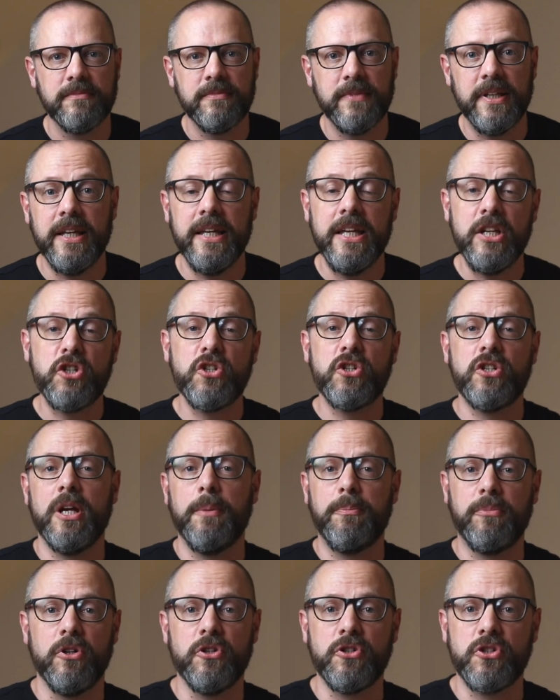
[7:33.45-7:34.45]
Each
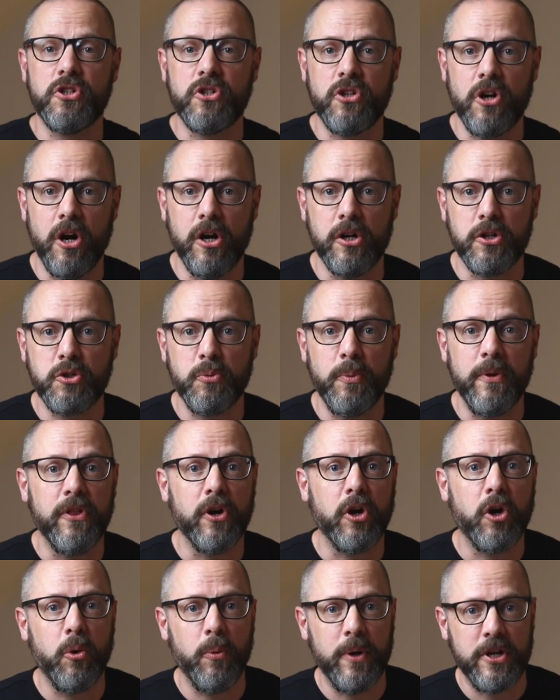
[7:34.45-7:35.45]
chapter starts with a
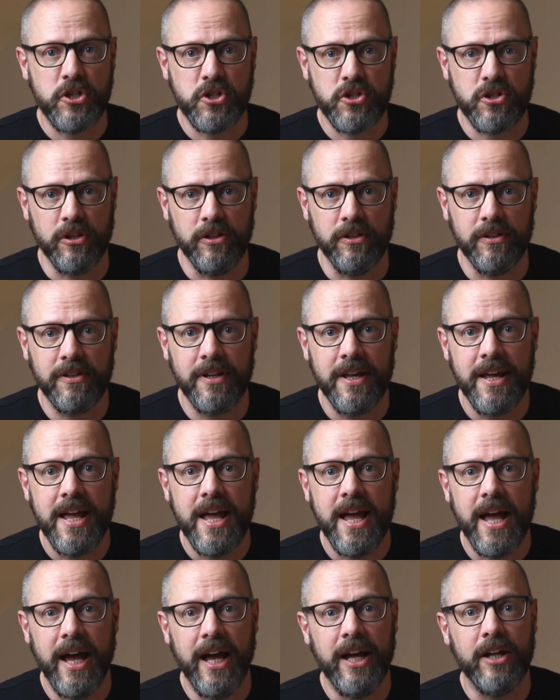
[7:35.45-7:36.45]
question,
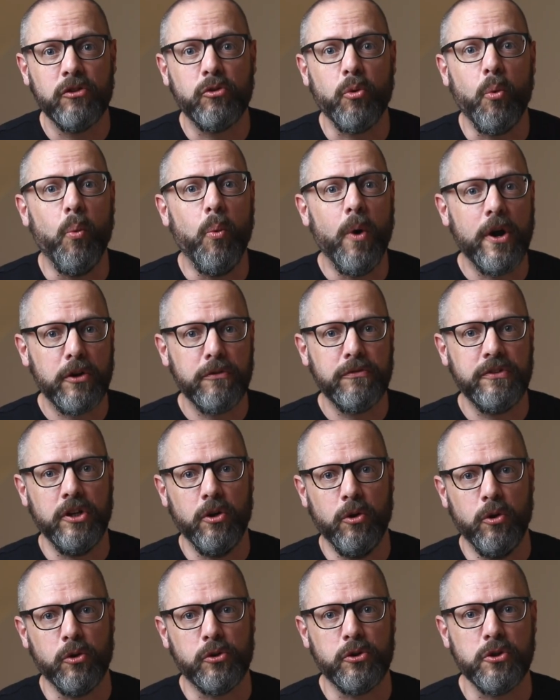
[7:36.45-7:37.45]
and one of the
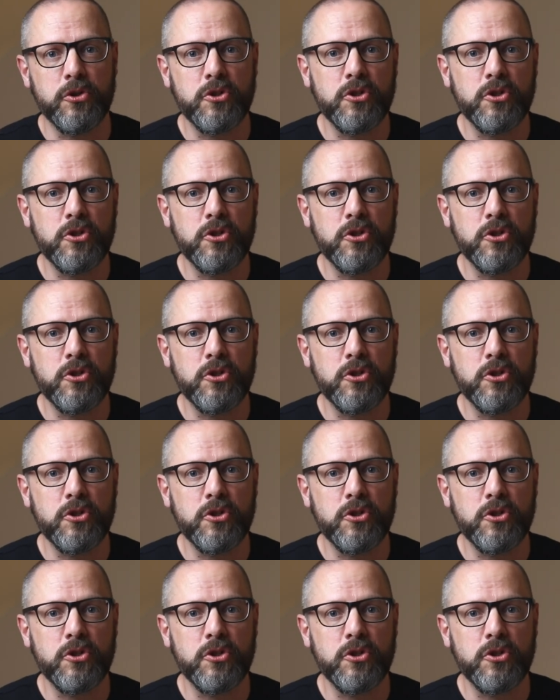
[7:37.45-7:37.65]
authors